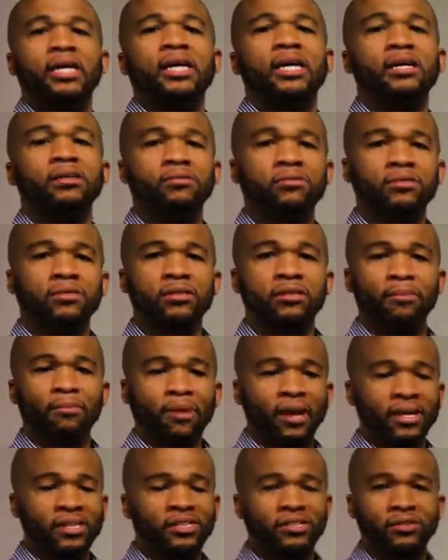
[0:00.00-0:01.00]
in order to
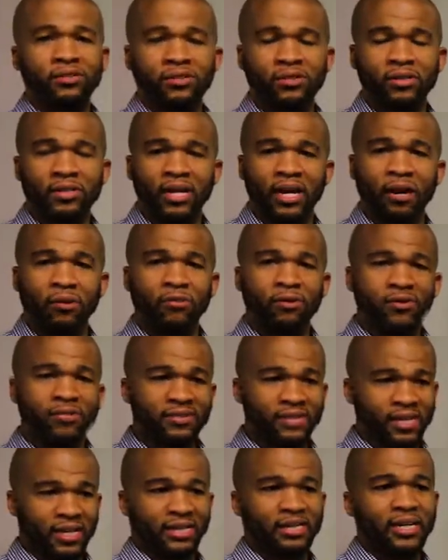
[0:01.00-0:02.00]
make sure that we've
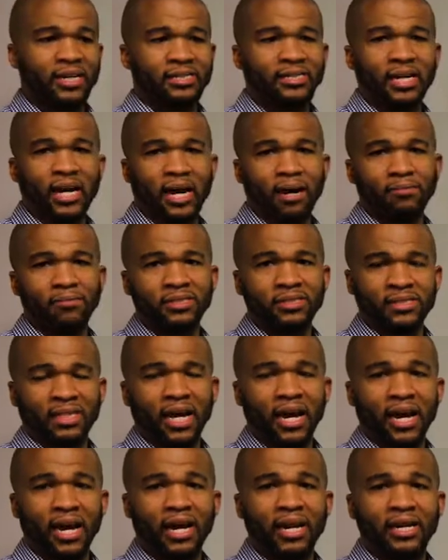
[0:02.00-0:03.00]
set that time
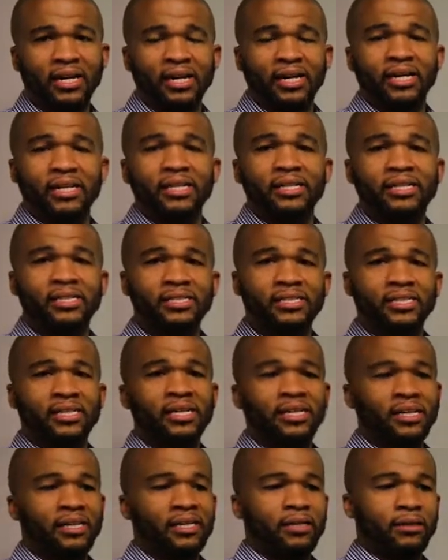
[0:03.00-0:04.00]
aside to
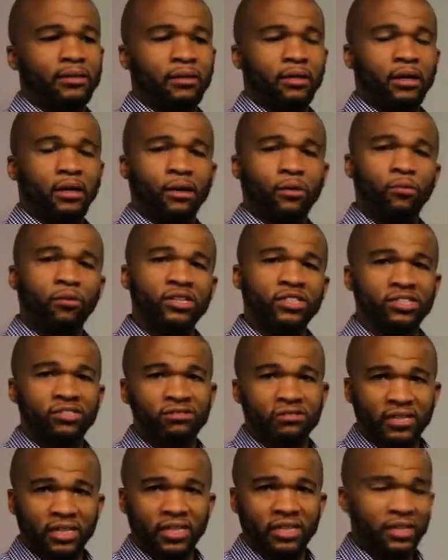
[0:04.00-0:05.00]
see what you
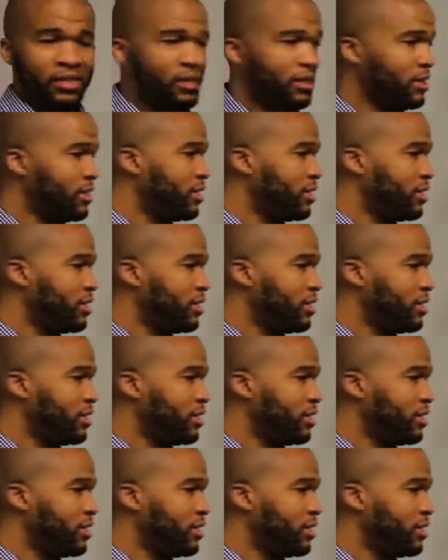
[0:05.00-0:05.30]
need.